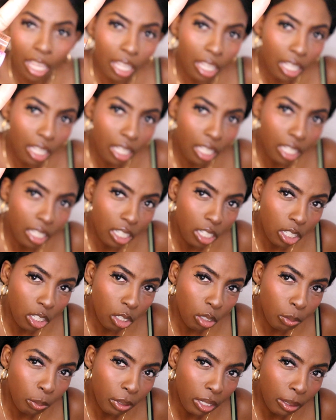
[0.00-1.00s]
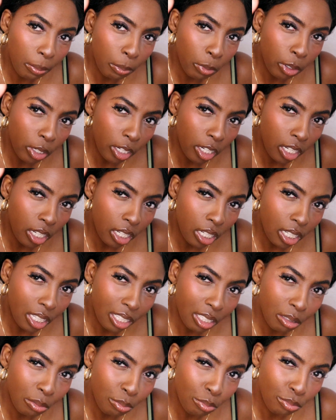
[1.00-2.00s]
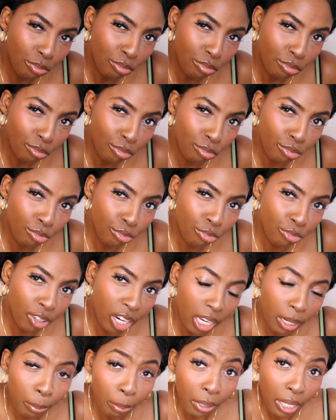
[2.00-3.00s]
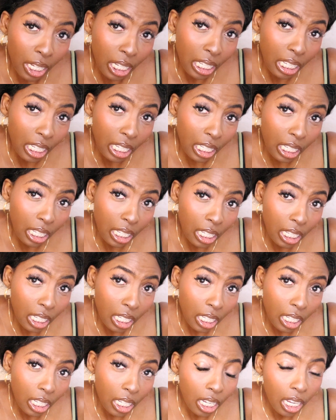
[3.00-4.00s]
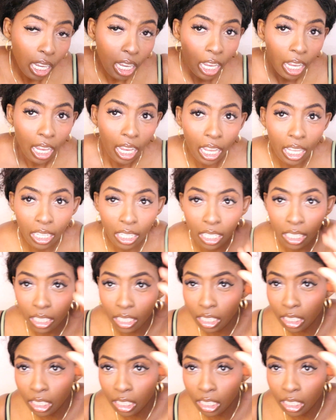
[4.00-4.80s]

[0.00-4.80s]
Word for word: a little bit more red pinky and then